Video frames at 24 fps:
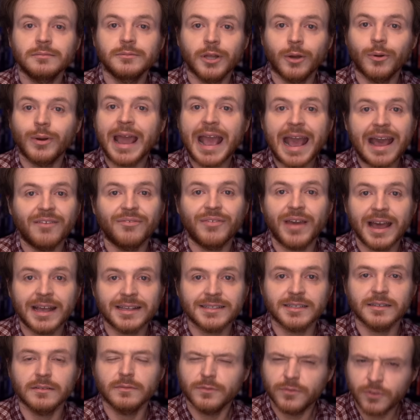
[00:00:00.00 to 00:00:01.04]
Don't
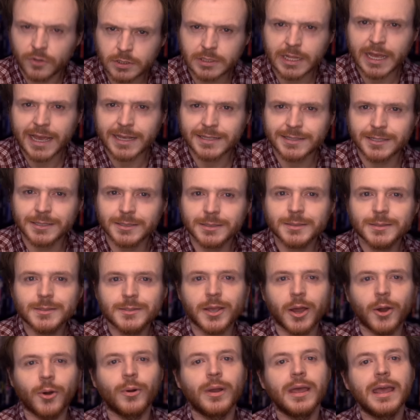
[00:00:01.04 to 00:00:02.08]
half-ass it, full-ass it.
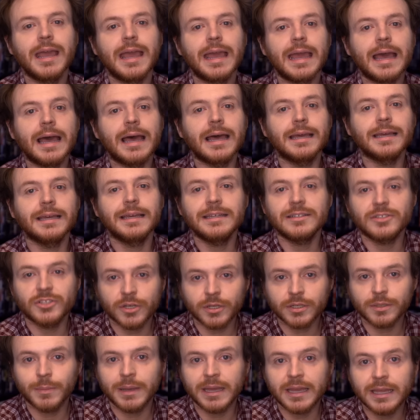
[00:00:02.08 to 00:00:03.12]
So it
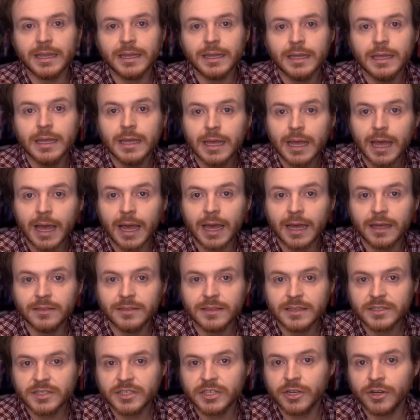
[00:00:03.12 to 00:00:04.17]
took me
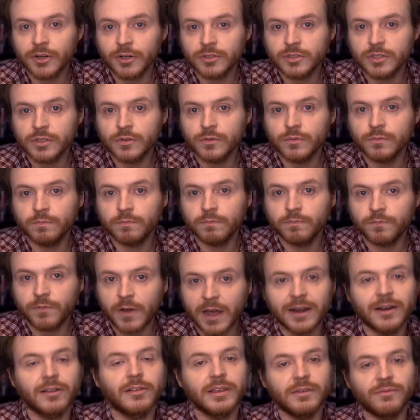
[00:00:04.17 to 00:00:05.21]
this year to
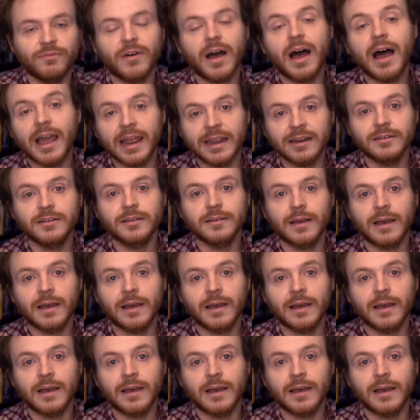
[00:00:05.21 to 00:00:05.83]
finally find,